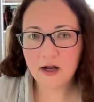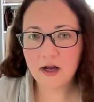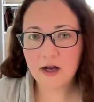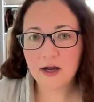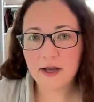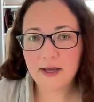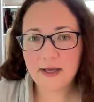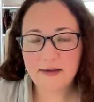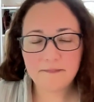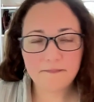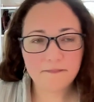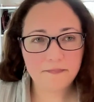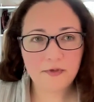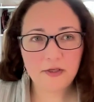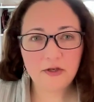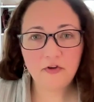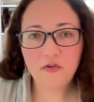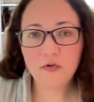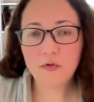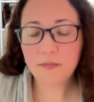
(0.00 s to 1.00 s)
I
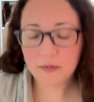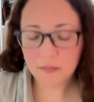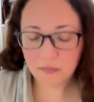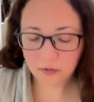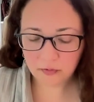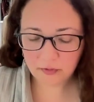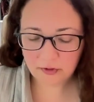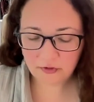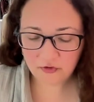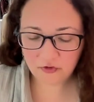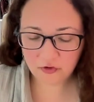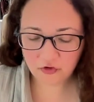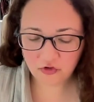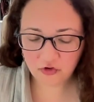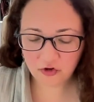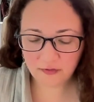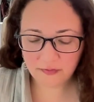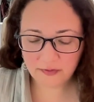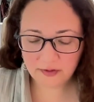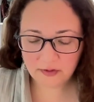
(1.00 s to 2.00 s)
need to do a bit more
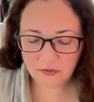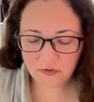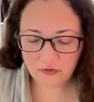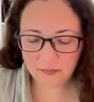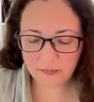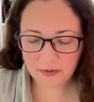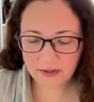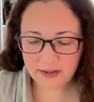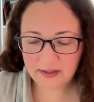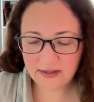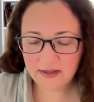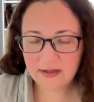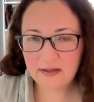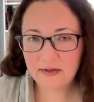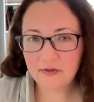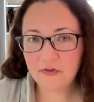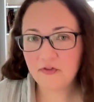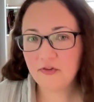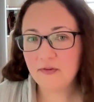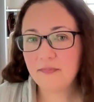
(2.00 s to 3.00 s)
research on this, but
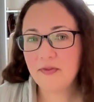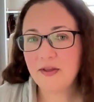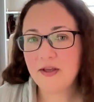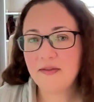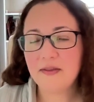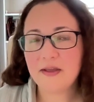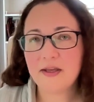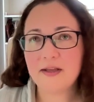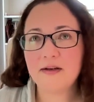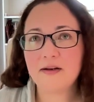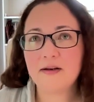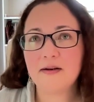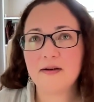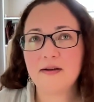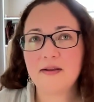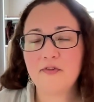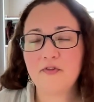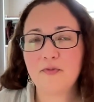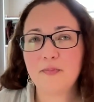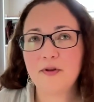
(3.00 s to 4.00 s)
it's something that
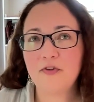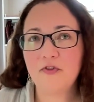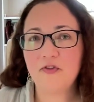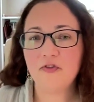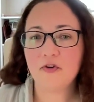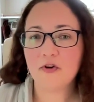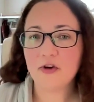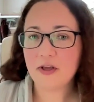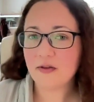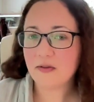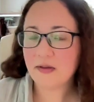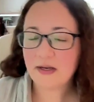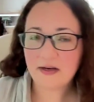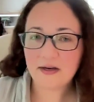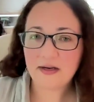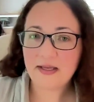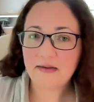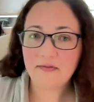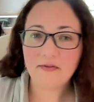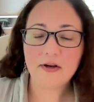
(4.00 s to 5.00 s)
has been
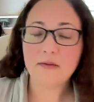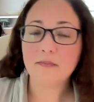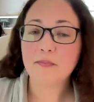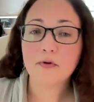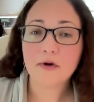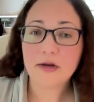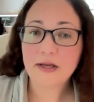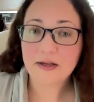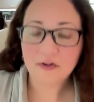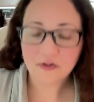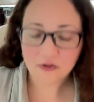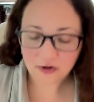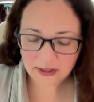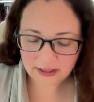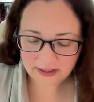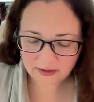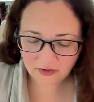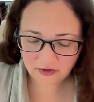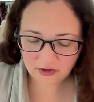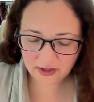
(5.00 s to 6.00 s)
circulated even in pre
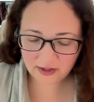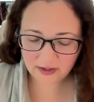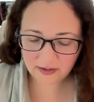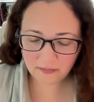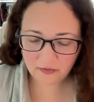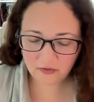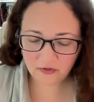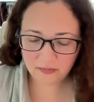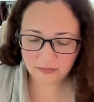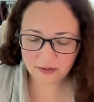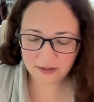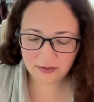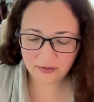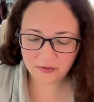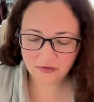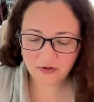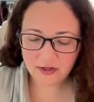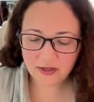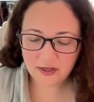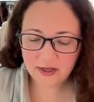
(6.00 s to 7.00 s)
internet times
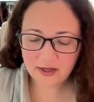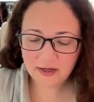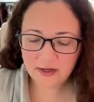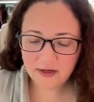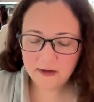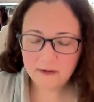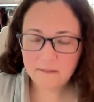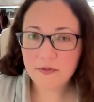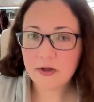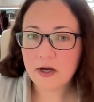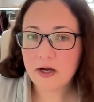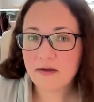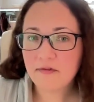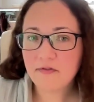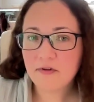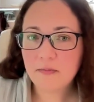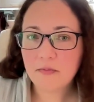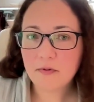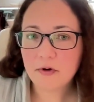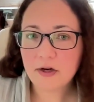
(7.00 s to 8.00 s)
about the high
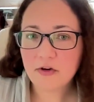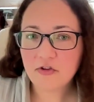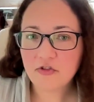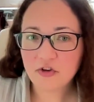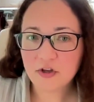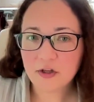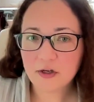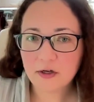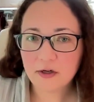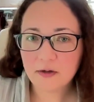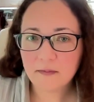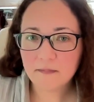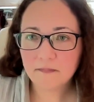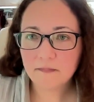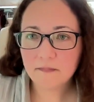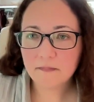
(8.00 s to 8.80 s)
vibration